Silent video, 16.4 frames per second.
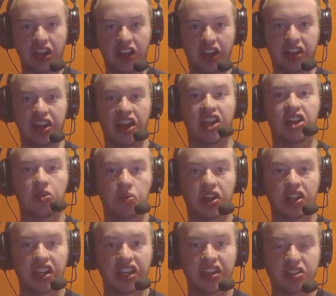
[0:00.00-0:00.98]
I kind of
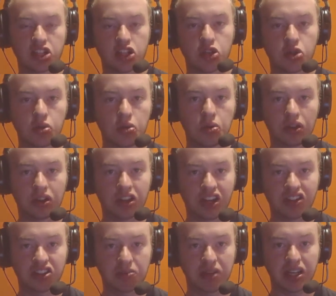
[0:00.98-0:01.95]
want to get 2
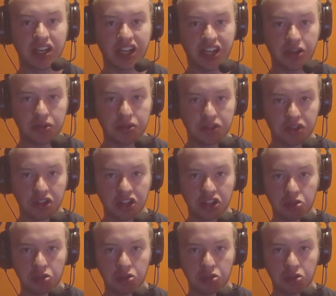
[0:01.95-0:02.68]
lines in my house."